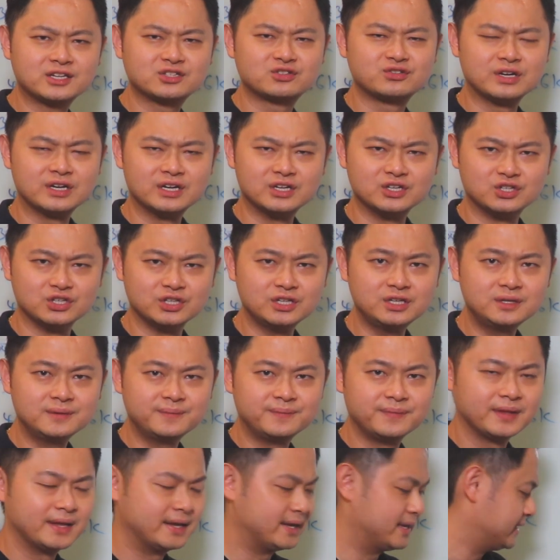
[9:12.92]
strategy,
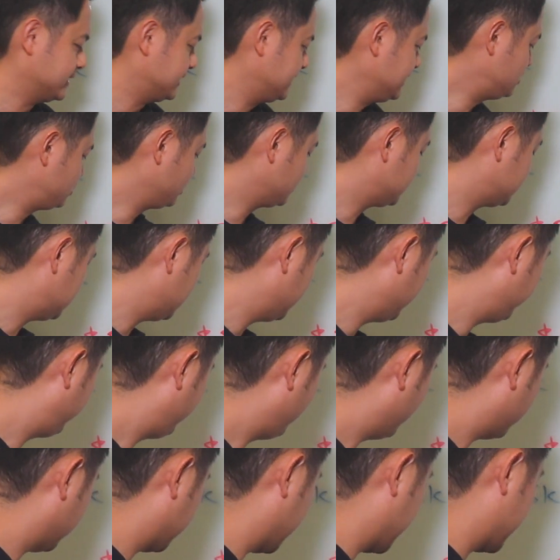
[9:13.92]
this will give
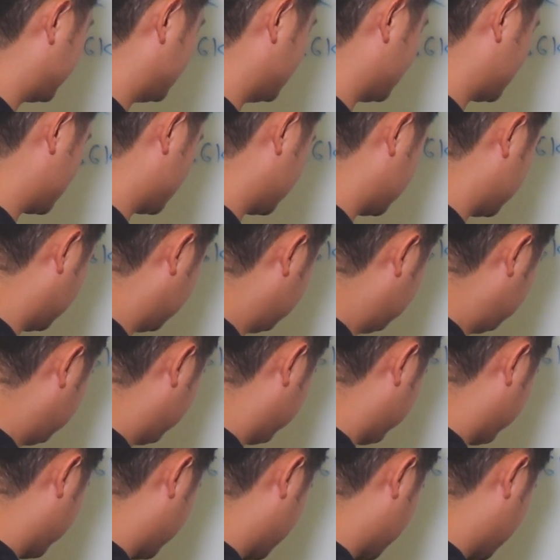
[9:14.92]
you an additional
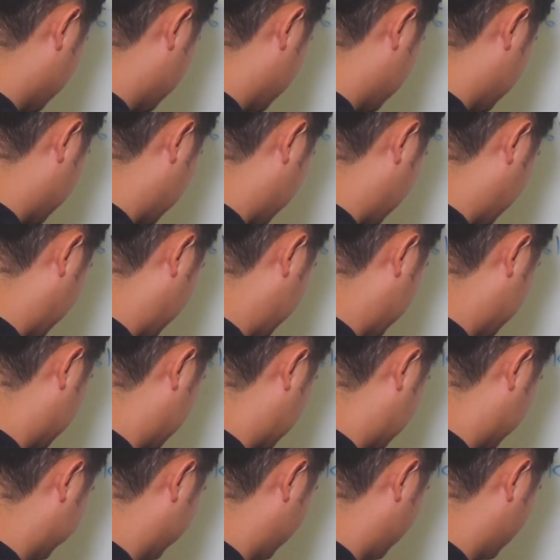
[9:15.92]

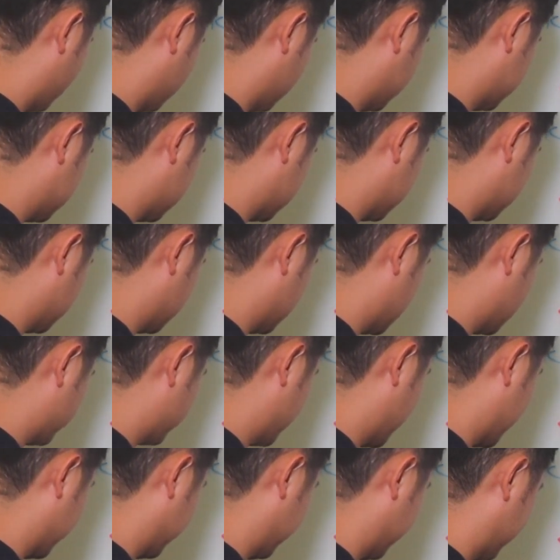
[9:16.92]
$800 a
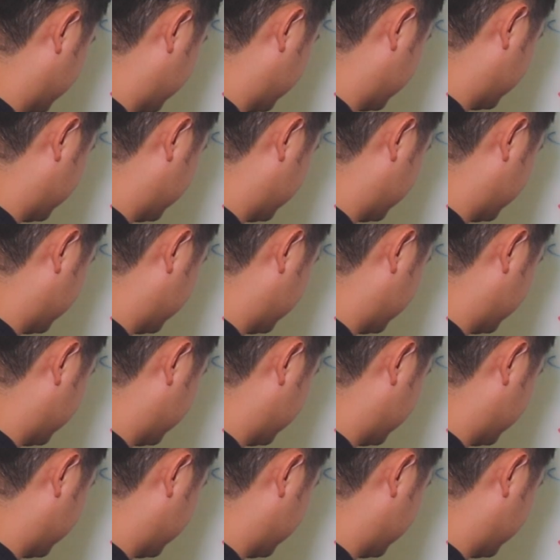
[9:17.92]
month.